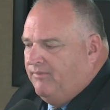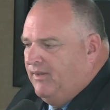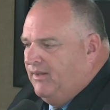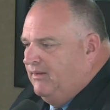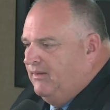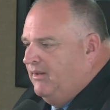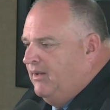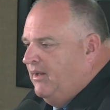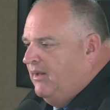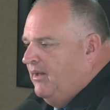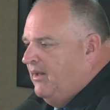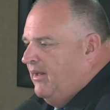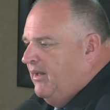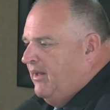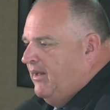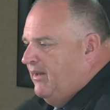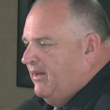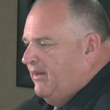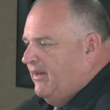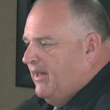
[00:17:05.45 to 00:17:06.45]
And
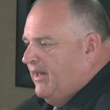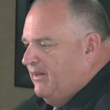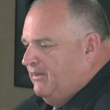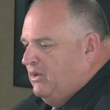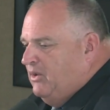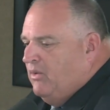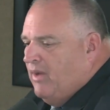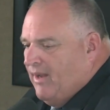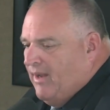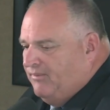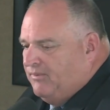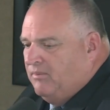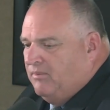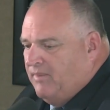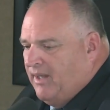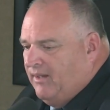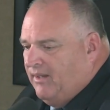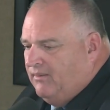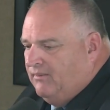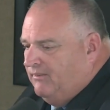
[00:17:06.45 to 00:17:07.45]
you have to
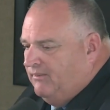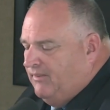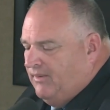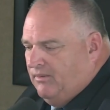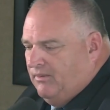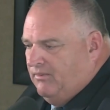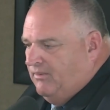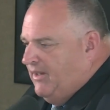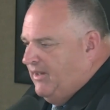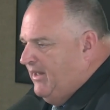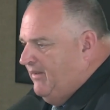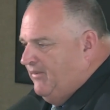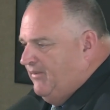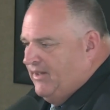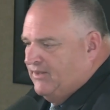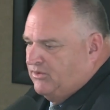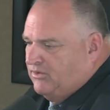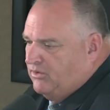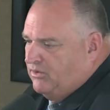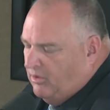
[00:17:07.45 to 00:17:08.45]
make, even
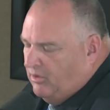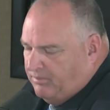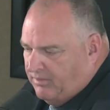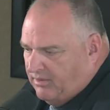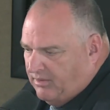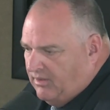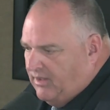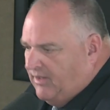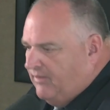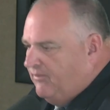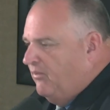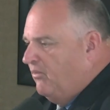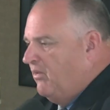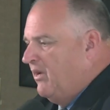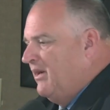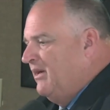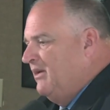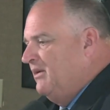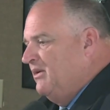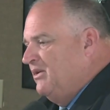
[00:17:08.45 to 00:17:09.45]
as a trooper, even
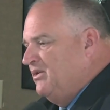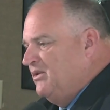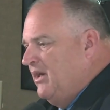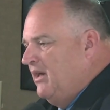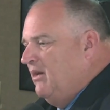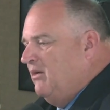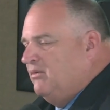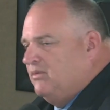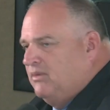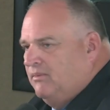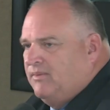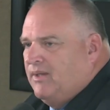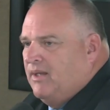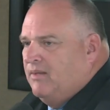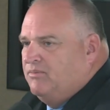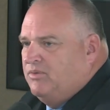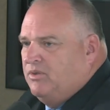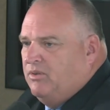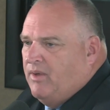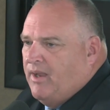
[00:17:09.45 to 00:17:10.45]
working in the jail,
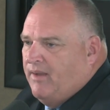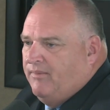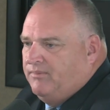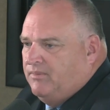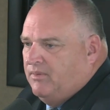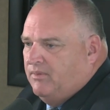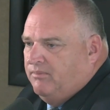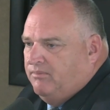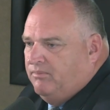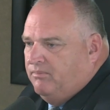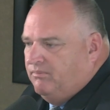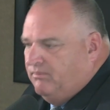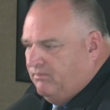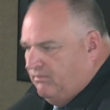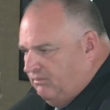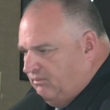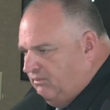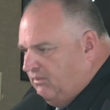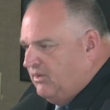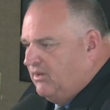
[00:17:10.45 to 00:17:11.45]
sometimes you have to
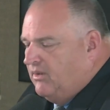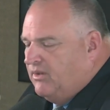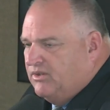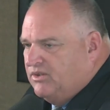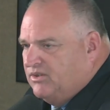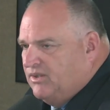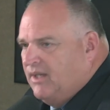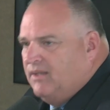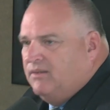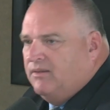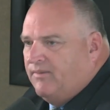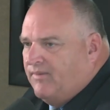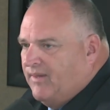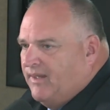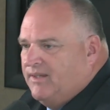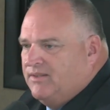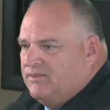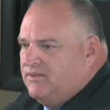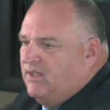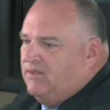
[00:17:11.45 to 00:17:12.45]
concede to
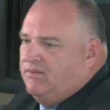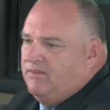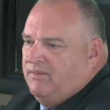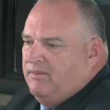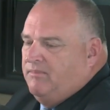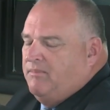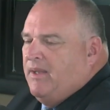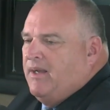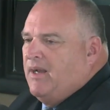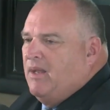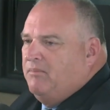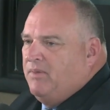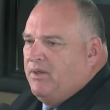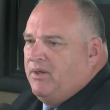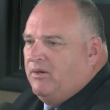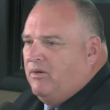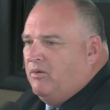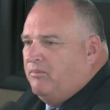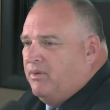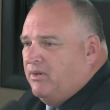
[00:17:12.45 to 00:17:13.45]
things that may not be
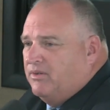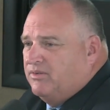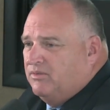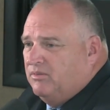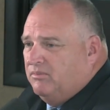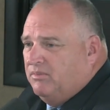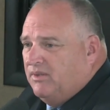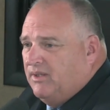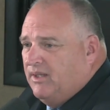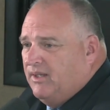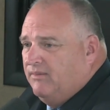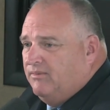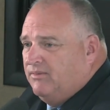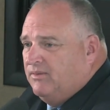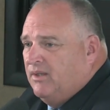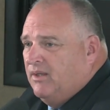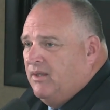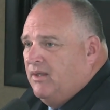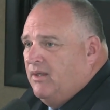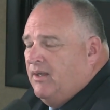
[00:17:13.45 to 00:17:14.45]
your own personal beliefs.
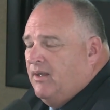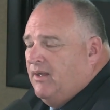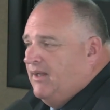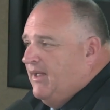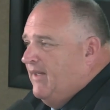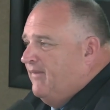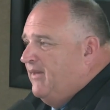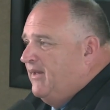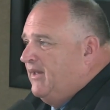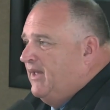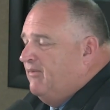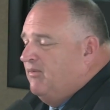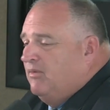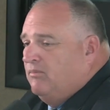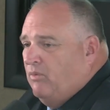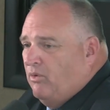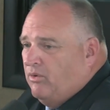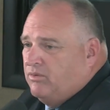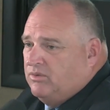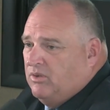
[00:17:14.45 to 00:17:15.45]
I think even
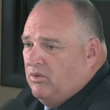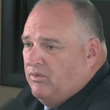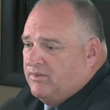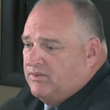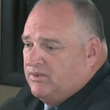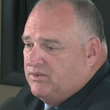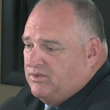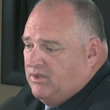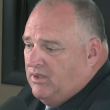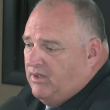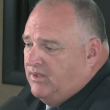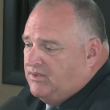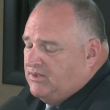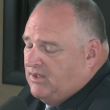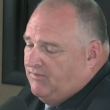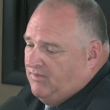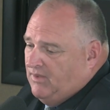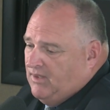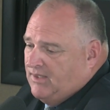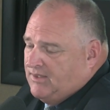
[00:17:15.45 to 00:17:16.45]
more so as a judge, I
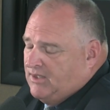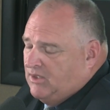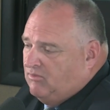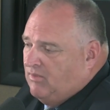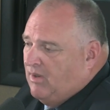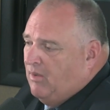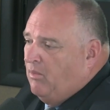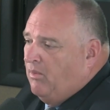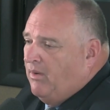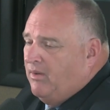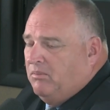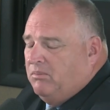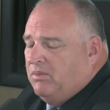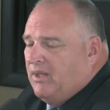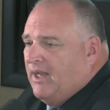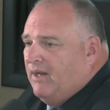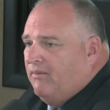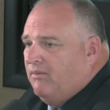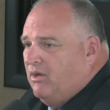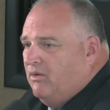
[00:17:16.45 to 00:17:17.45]
feel like that's why we wear the
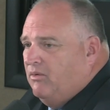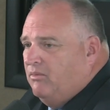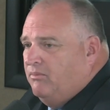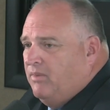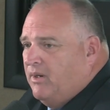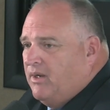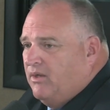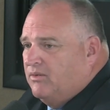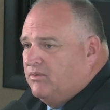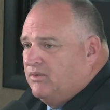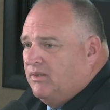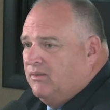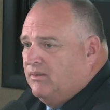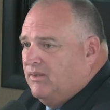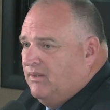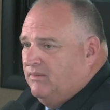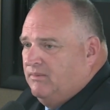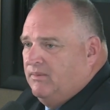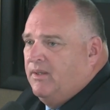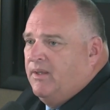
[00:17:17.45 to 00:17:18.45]
black robe, because
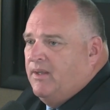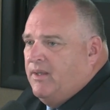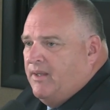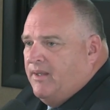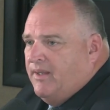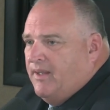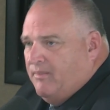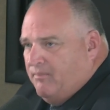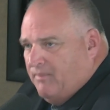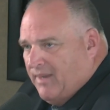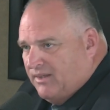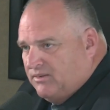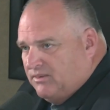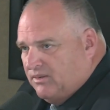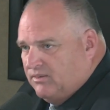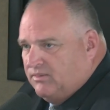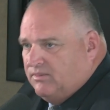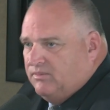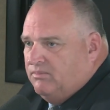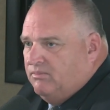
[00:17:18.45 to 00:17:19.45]
it makes
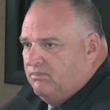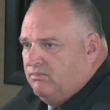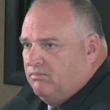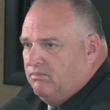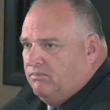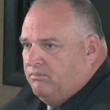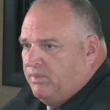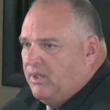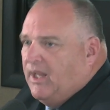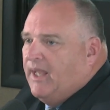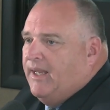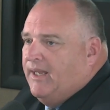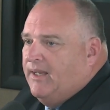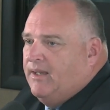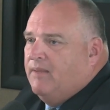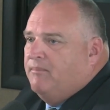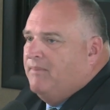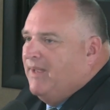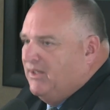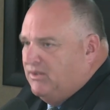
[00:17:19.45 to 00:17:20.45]
us plain.
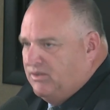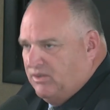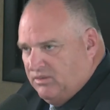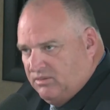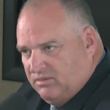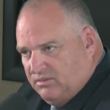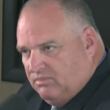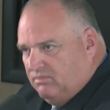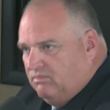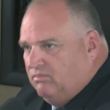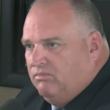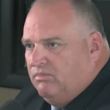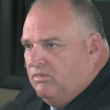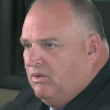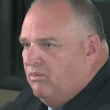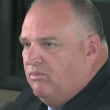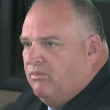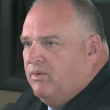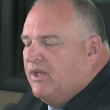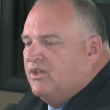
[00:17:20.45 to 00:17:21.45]
It makes us,
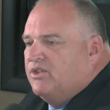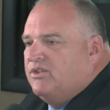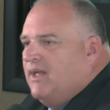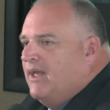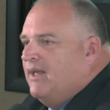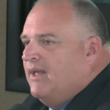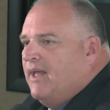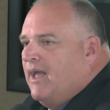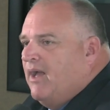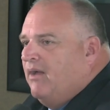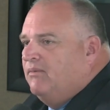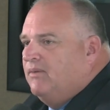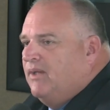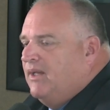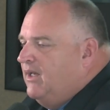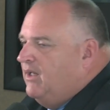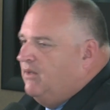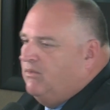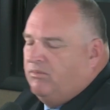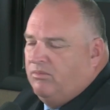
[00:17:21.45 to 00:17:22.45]
not stand out in
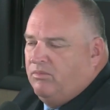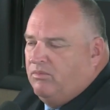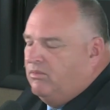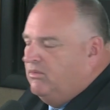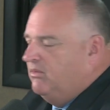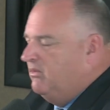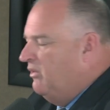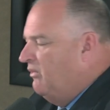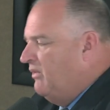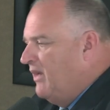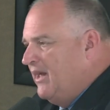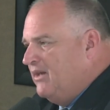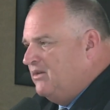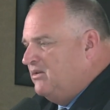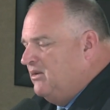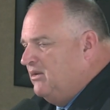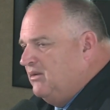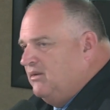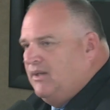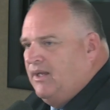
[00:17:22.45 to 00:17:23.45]
any
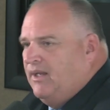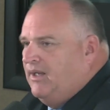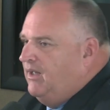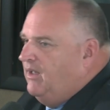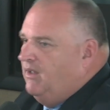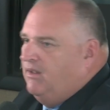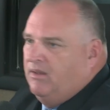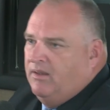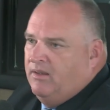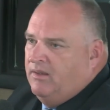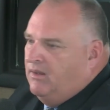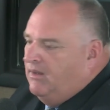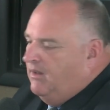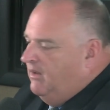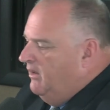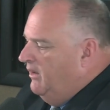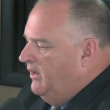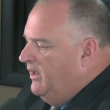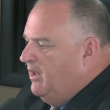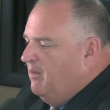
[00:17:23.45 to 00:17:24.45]
direction, any
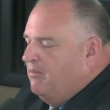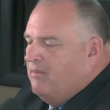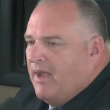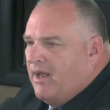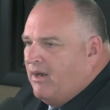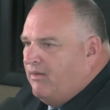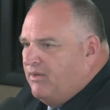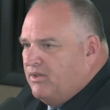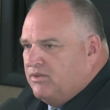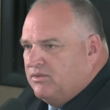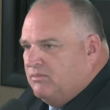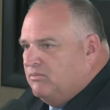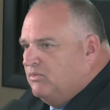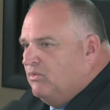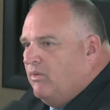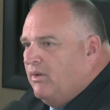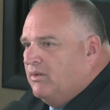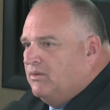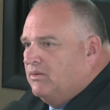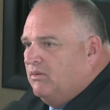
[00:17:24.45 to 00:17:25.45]
mannerisms
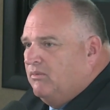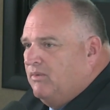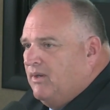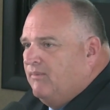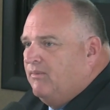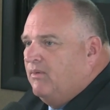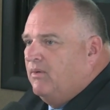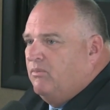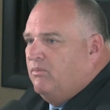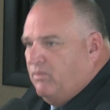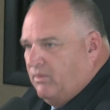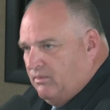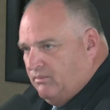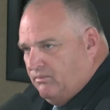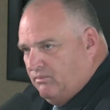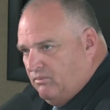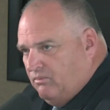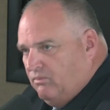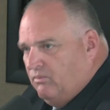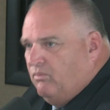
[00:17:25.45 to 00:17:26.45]
whatsoever. We're
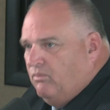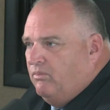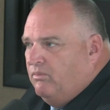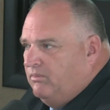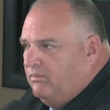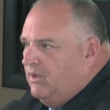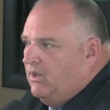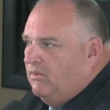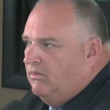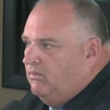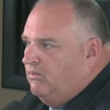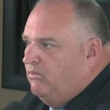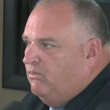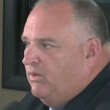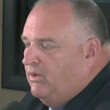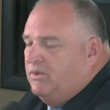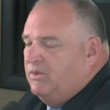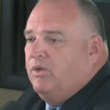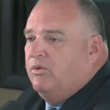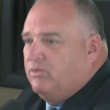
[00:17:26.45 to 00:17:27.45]

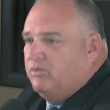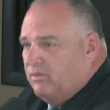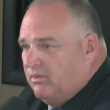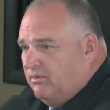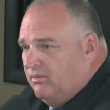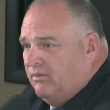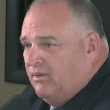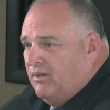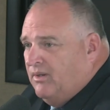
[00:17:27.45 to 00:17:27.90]
neutral.